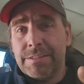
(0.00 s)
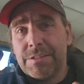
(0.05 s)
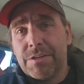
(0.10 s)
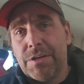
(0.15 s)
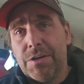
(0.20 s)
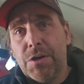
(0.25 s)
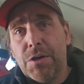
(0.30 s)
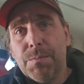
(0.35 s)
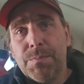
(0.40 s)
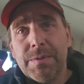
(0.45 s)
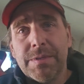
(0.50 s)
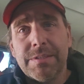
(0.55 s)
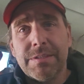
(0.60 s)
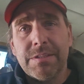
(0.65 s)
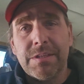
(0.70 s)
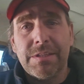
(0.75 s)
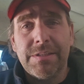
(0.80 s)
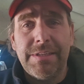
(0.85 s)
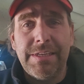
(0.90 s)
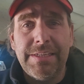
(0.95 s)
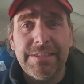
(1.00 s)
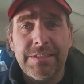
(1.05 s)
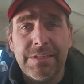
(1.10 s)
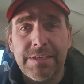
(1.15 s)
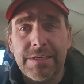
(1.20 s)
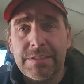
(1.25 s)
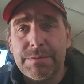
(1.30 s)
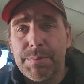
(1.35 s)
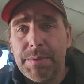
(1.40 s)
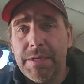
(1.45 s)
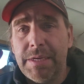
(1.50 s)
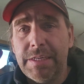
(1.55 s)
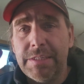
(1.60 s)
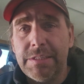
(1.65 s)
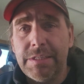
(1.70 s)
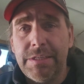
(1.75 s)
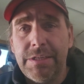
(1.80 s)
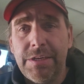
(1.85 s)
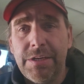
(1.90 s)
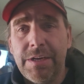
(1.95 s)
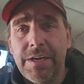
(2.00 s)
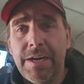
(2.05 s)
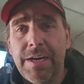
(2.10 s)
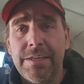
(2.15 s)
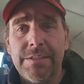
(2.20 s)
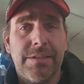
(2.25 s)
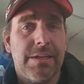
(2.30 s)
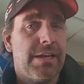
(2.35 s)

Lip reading: So I hope this is a decent explanation to you guys,